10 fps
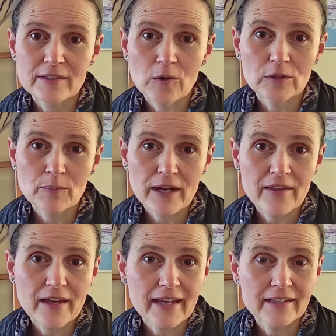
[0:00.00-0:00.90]
older brother
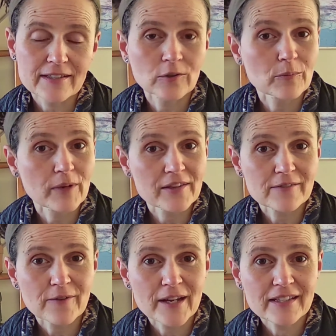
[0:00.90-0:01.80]
and his older brother's
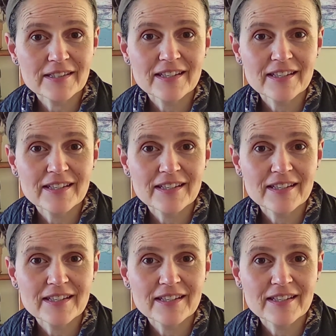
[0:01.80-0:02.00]
friends.